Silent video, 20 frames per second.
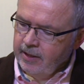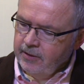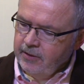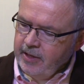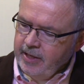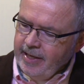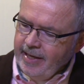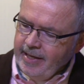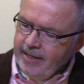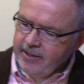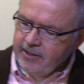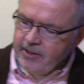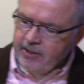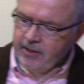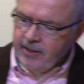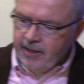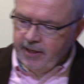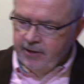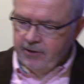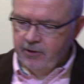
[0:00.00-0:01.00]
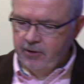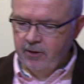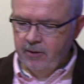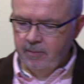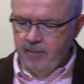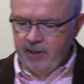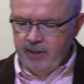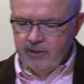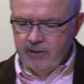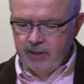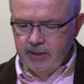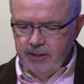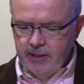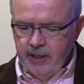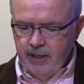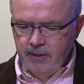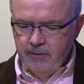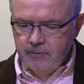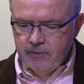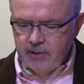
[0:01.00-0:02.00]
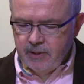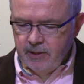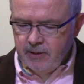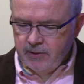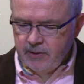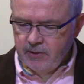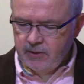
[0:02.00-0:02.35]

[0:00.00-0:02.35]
The internet Hermes leaves his